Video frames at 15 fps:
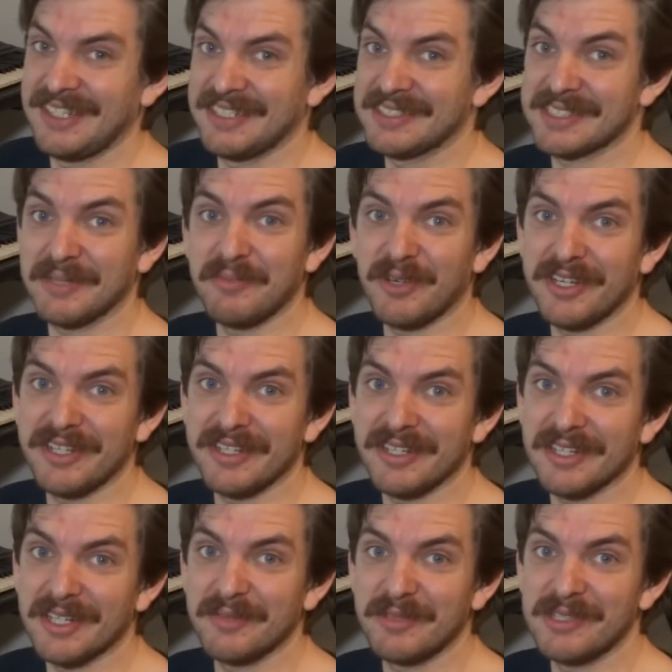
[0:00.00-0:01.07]
somewhat
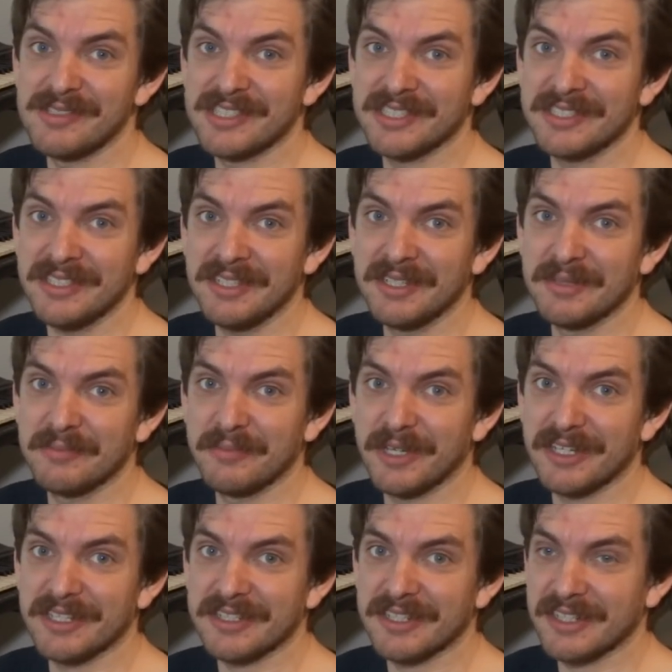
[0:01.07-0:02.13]
amusing,
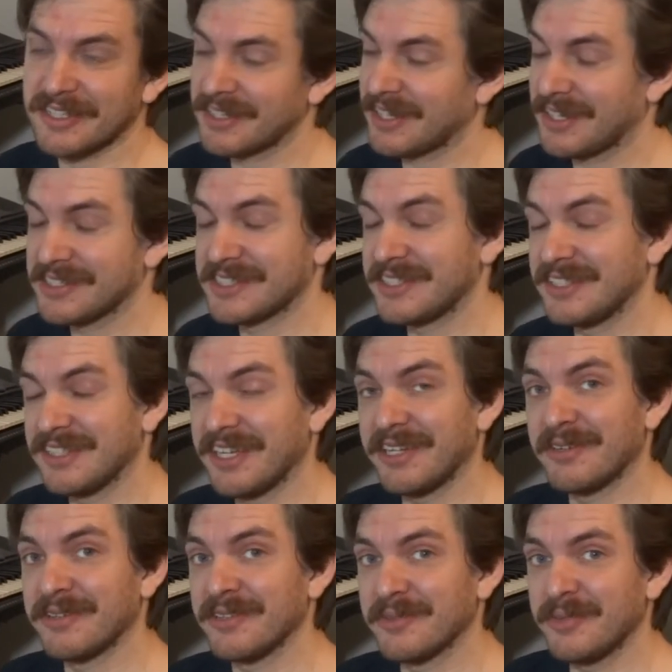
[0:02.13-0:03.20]
but I'll see you
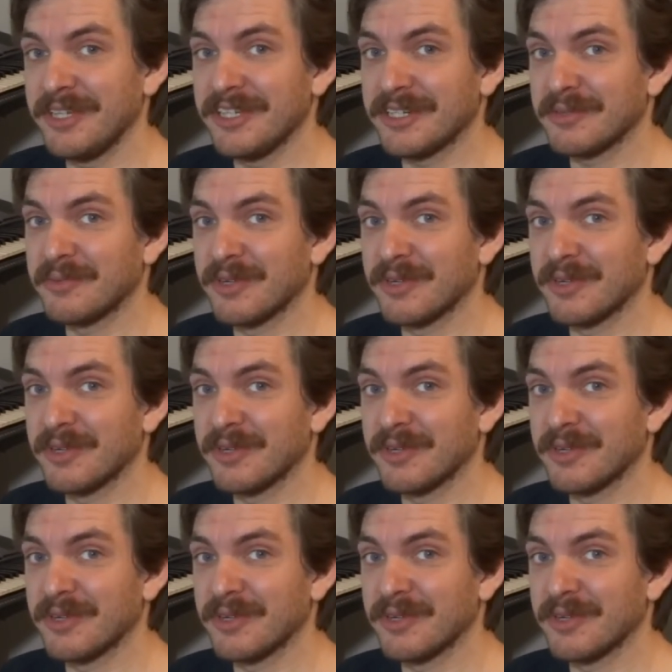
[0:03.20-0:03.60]
later in the week